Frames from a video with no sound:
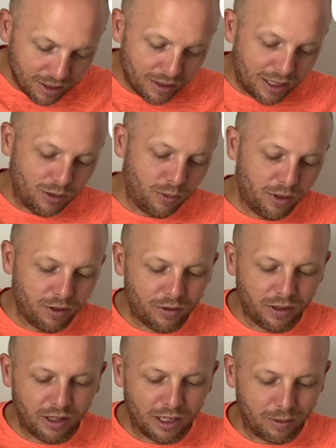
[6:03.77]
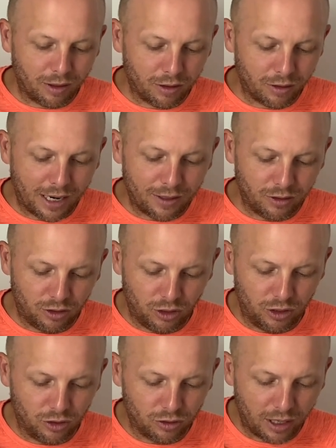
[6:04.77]
That's one of the fun things about crafts is you
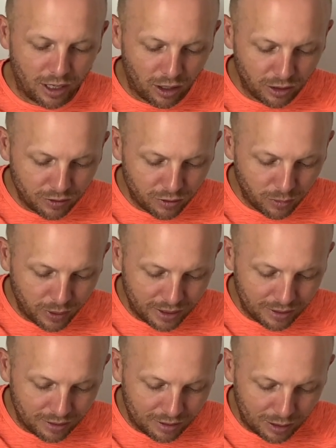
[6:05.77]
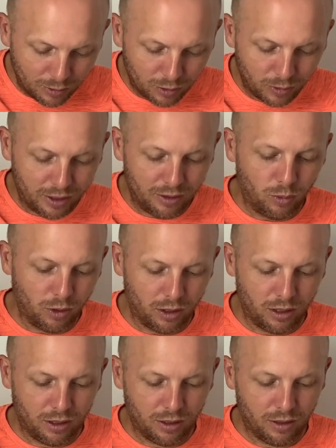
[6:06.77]
can try all different ways to see which ways work.